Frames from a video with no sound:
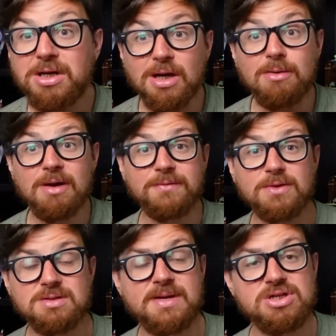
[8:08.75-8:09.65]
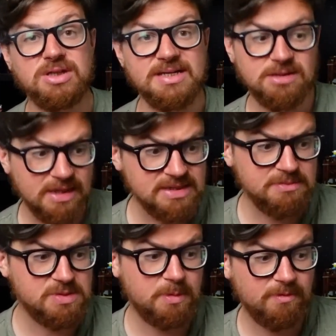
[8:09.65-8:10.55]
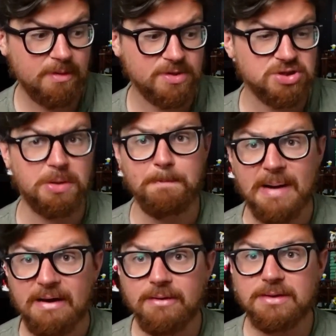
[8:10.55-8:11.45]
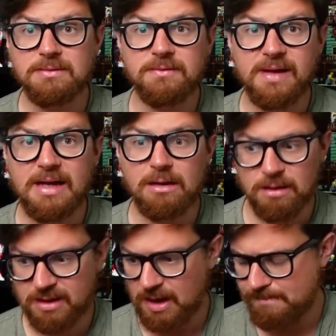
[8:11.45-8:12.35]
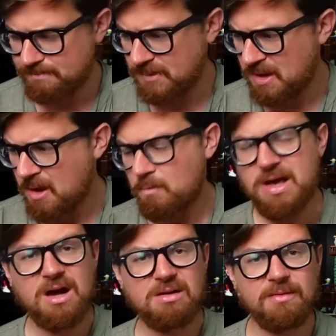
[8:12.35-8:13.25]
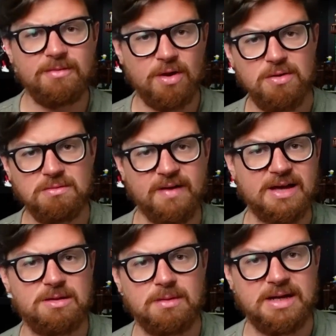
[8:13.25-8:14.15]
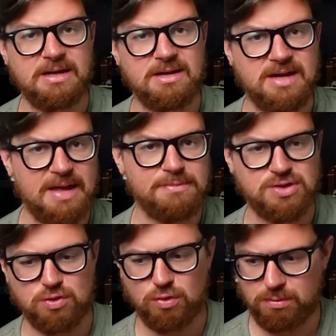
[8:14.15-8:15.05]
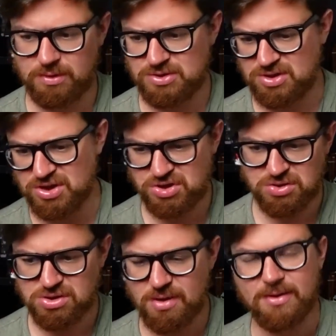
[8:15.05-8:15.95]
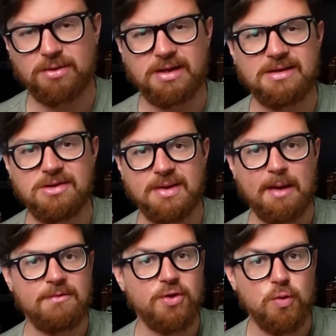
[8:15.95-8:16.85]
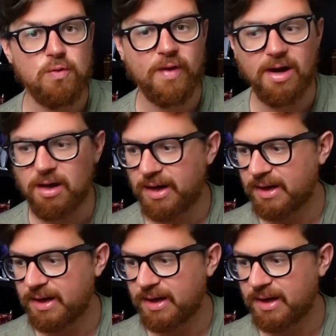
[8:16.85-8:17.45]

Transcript: No, I forgot to mention that, so that seems to be very much an American thing. We kind of have our own vacuum cleaner name synonymousness going on in the UK with Hoover,